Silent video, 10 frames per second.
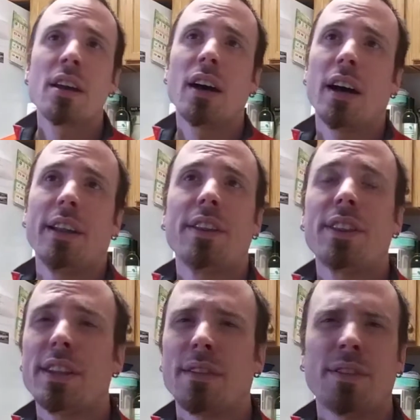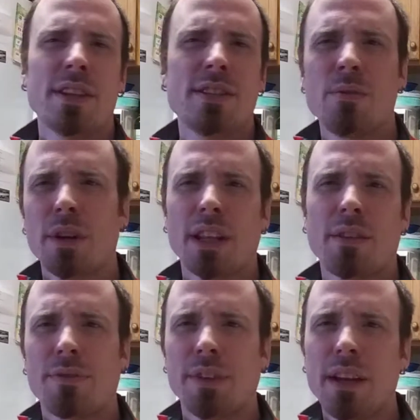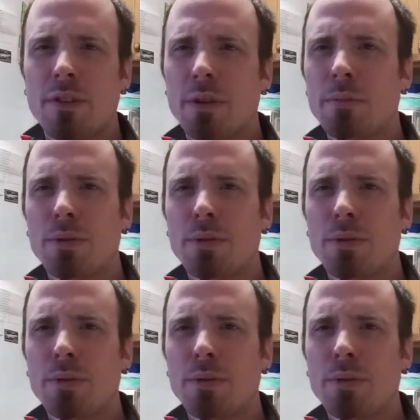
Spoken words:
the things you want to get the flavor